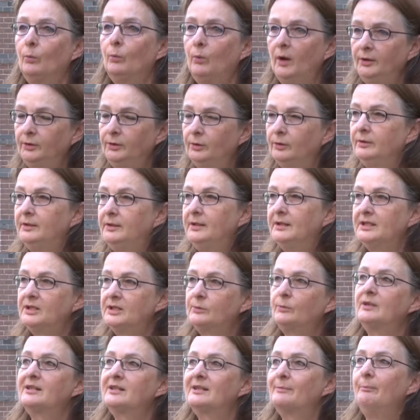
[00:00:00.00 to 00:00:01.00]
whether
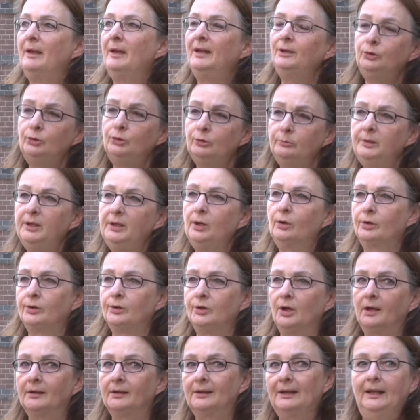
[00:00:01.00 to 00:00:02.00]
this was meant to be or
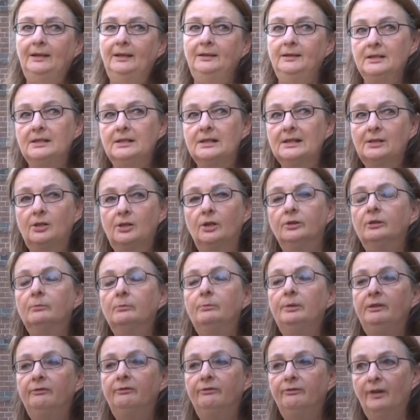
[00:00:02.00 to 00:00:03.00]
not. And this is going to
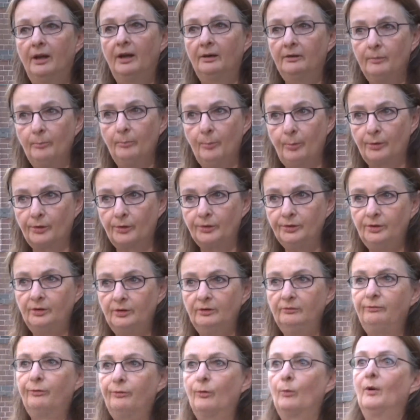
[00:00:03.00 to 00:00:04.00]
be very
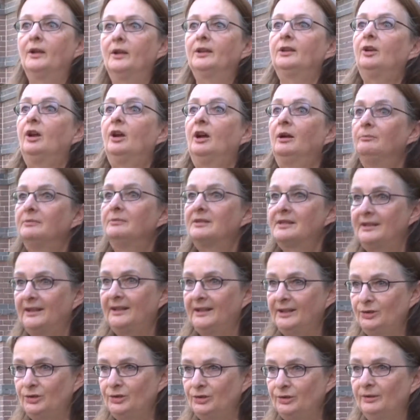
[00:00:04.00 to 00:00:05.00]
important for what comes
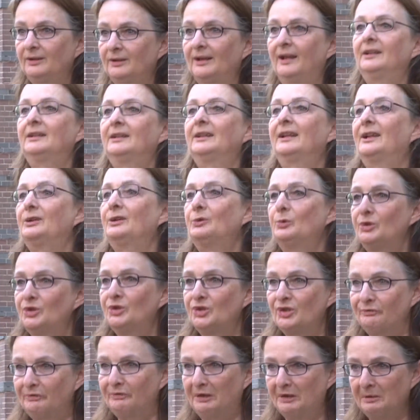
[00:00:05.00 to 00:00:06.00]
later, like
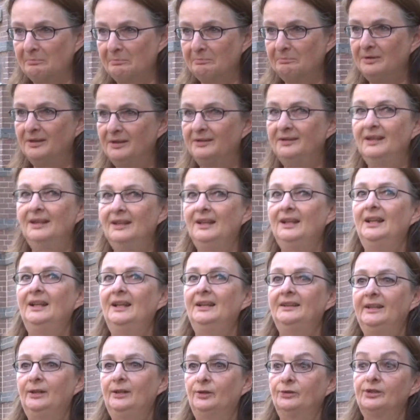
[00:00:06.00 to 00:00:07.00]
language development.
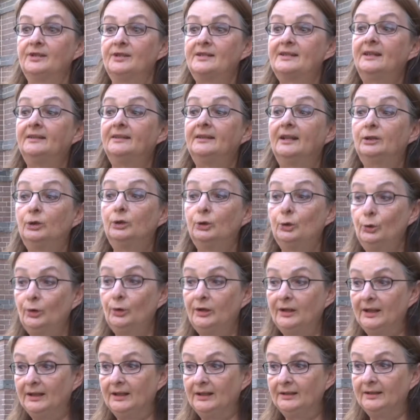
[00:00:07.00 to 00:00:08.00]
They understand that
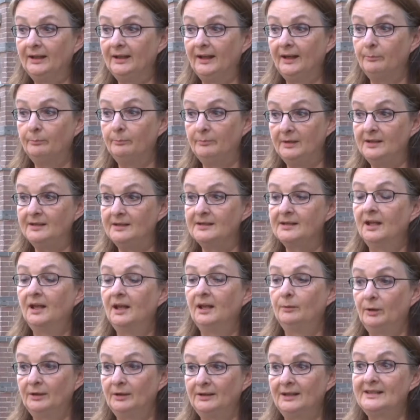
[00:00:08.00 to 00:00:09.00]
looking there means,
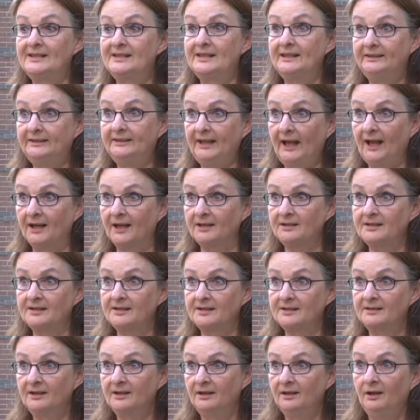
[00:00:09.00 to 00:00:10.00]
when I say
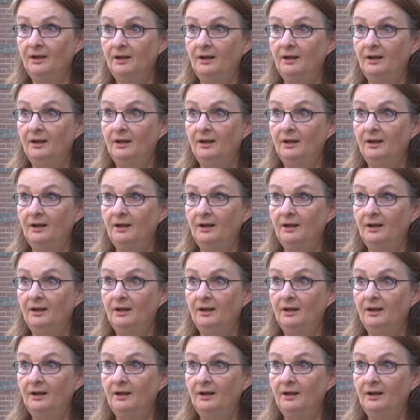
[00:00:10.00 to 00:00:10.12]
DAX,